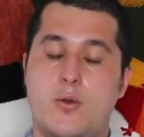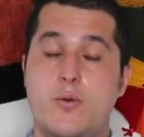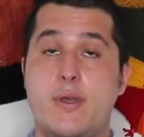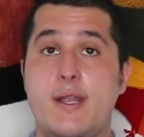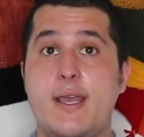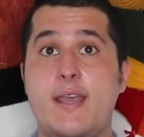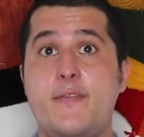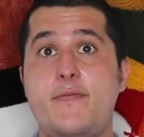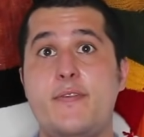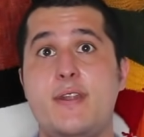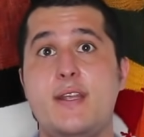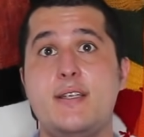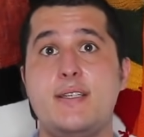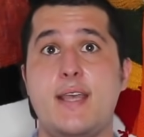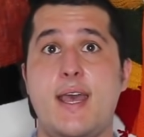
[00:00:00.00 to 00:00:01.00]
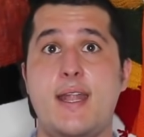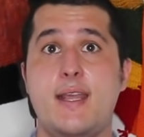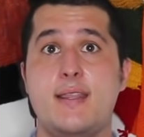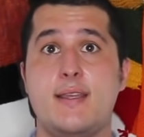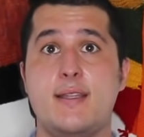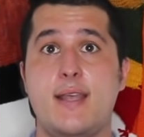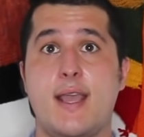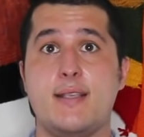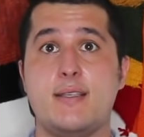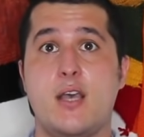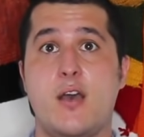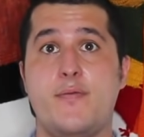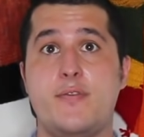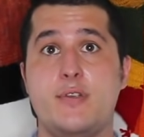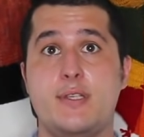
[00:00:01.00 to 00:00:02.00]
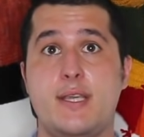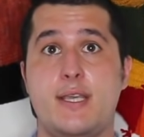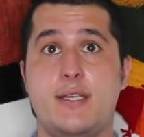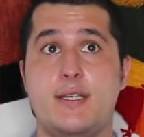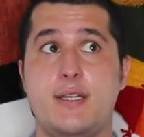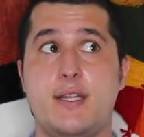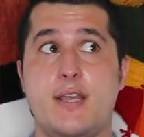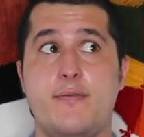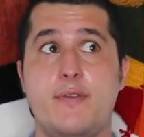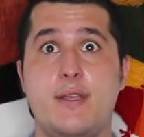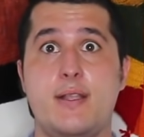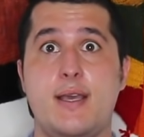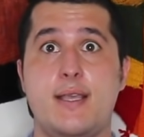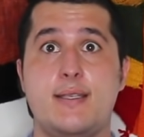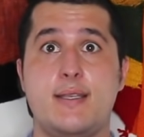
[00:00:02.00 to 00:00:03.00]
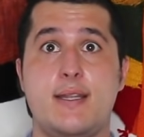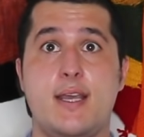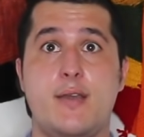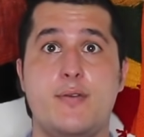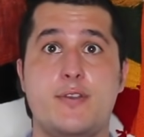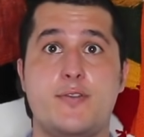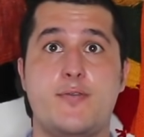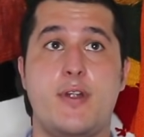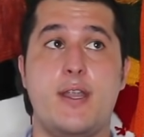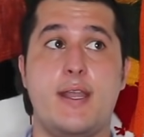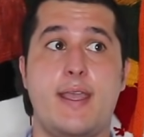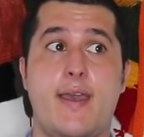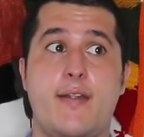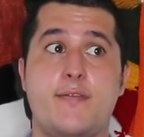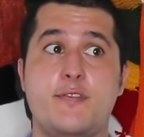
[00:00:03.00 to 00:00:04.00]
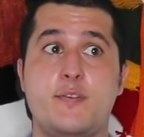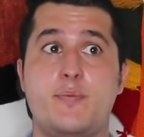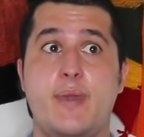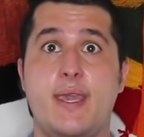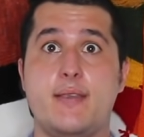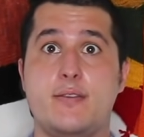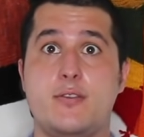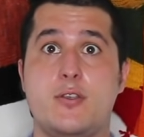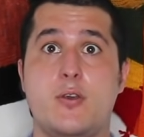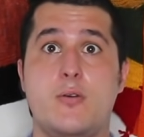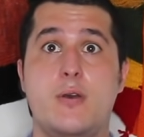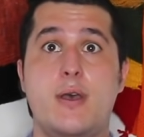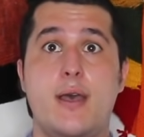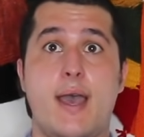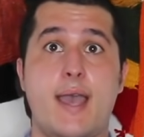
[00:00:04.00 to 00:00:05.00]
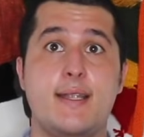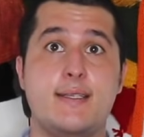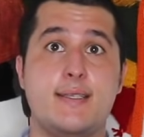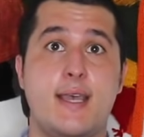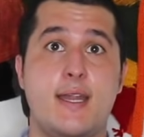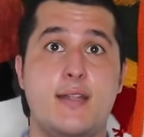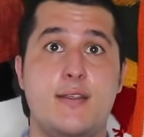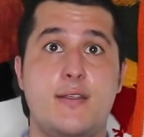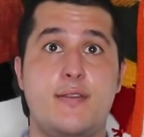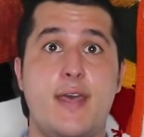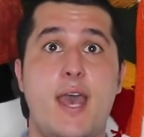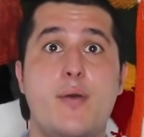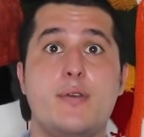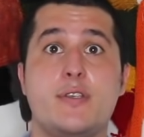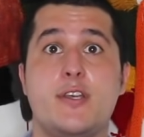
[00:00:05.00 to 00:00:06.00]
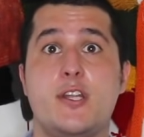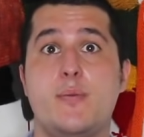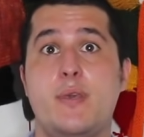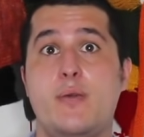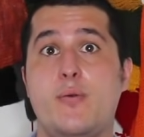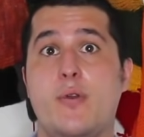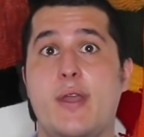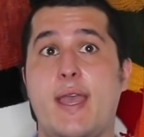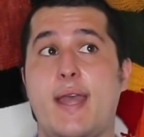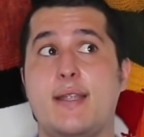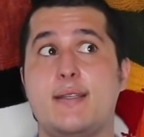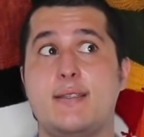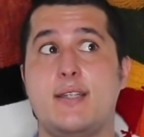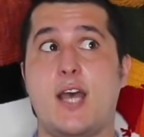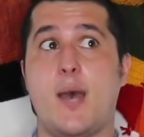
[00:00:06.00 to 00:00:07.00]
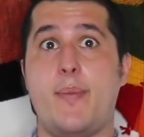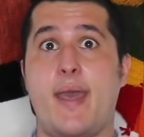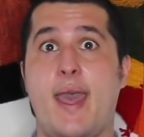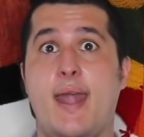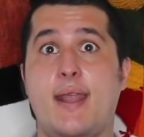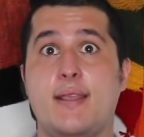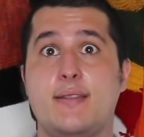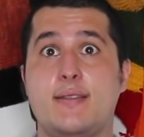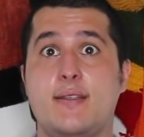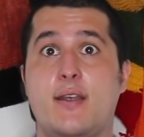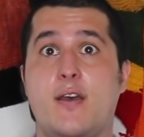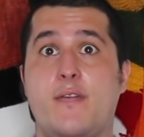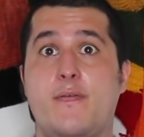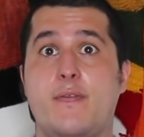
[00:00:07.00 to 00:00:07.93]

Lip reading: When I had finished adding the text conversation, I realized that I was running out of space, so I decided that that was going to be where I had to stop adding stuff.